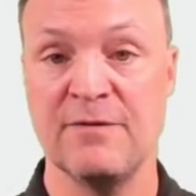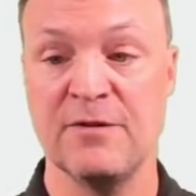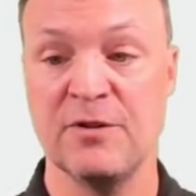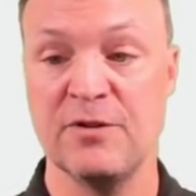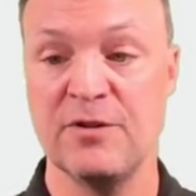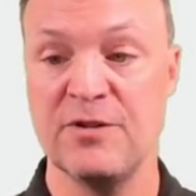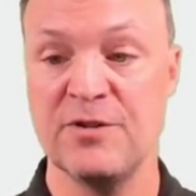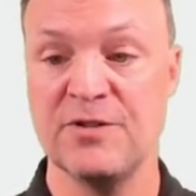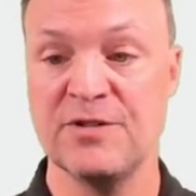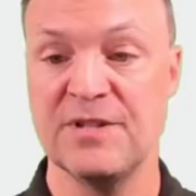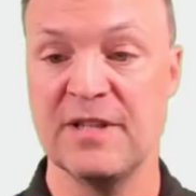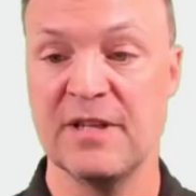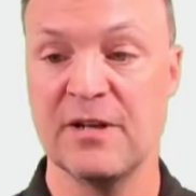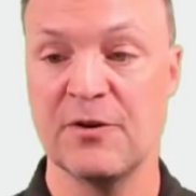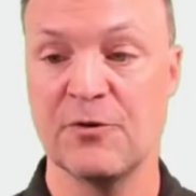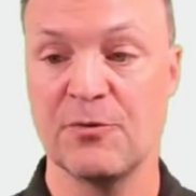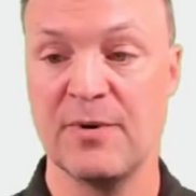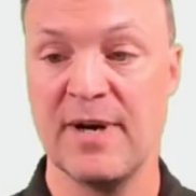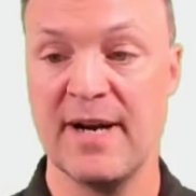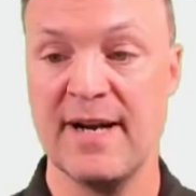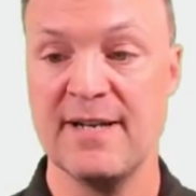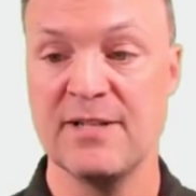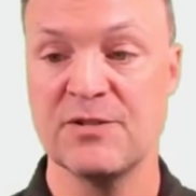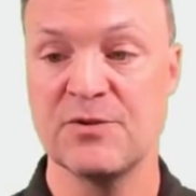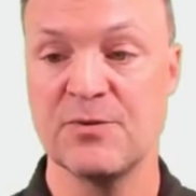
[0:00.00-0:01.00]
if you're using the
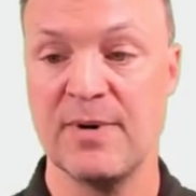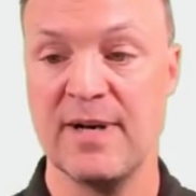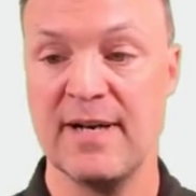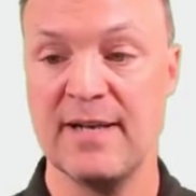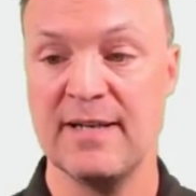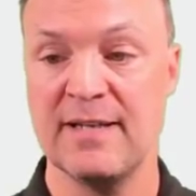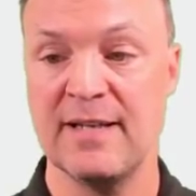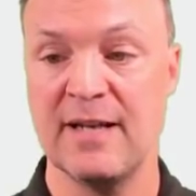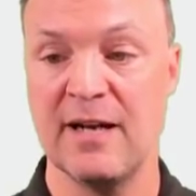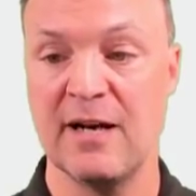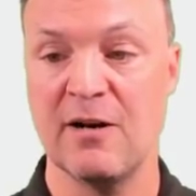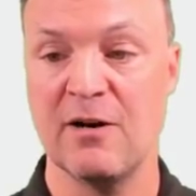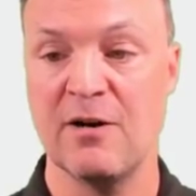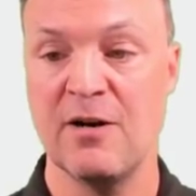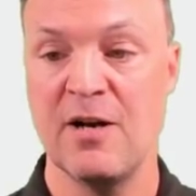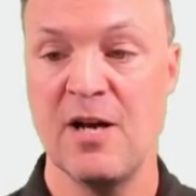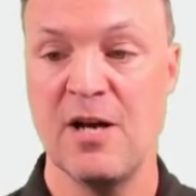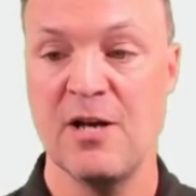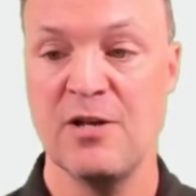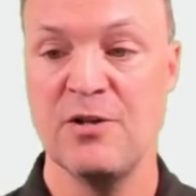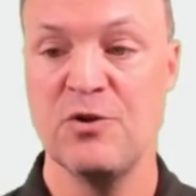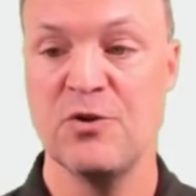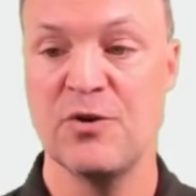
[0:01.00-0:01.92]
grades right here,